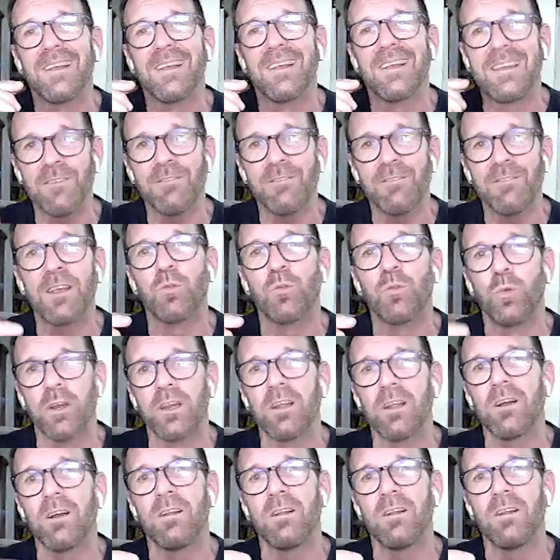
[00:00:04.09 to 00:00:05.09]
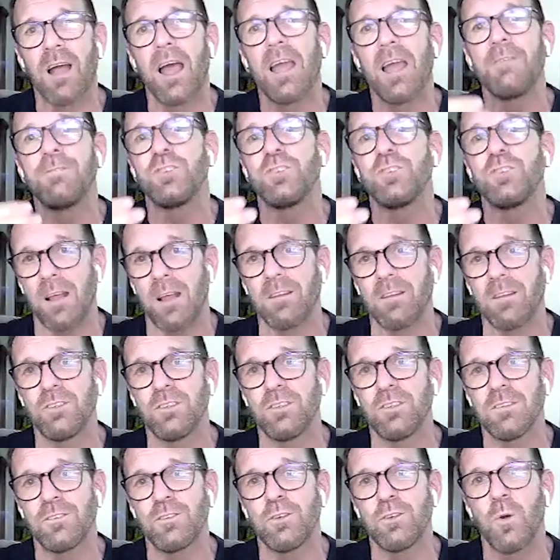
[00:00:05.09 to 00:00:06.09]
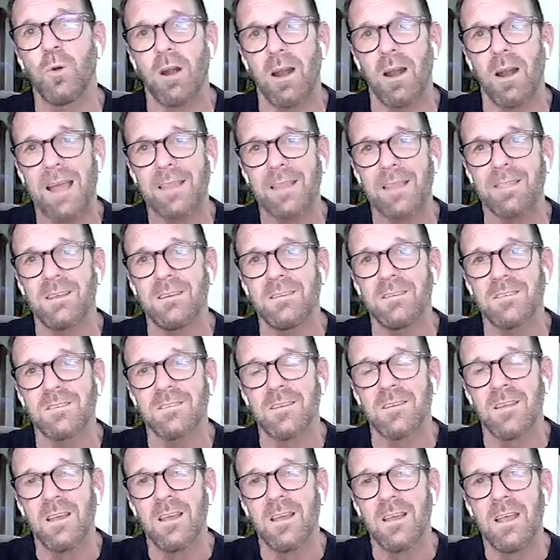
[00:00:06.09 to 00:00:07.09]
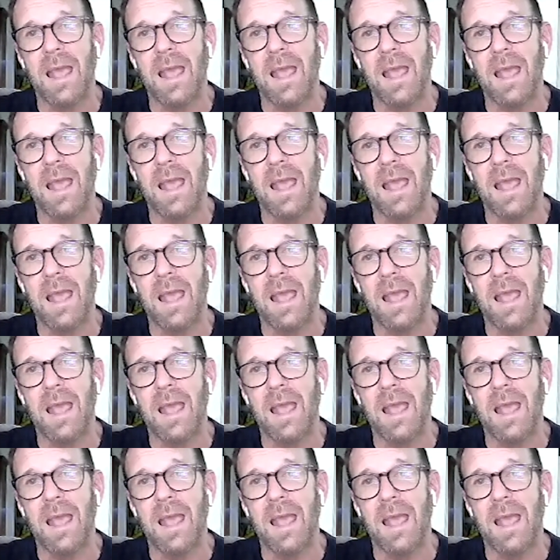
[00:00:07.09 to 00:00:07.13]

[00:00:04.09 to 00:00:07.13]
giving real life challenges to our athletes.